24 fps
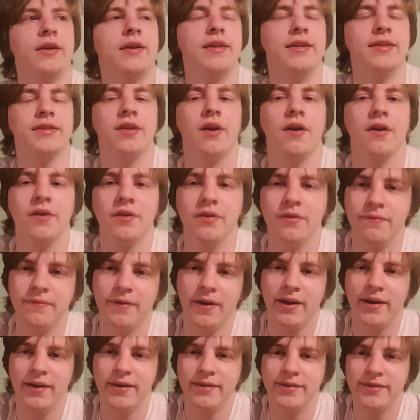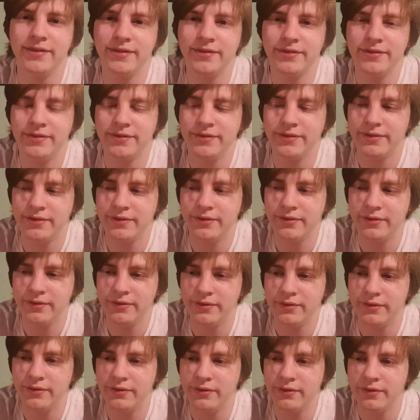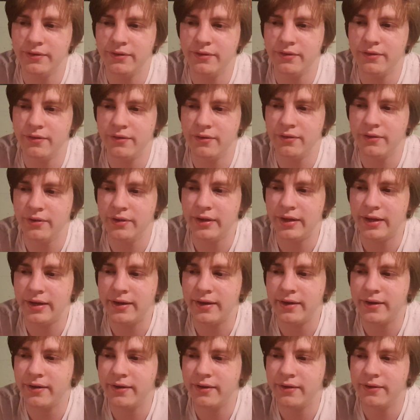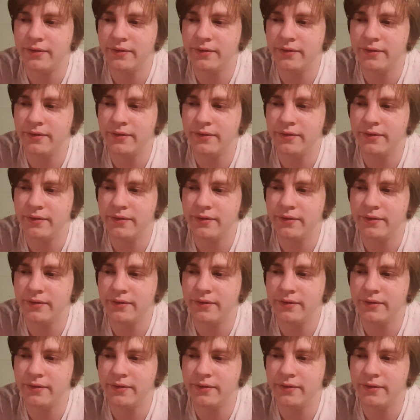it's hard to find like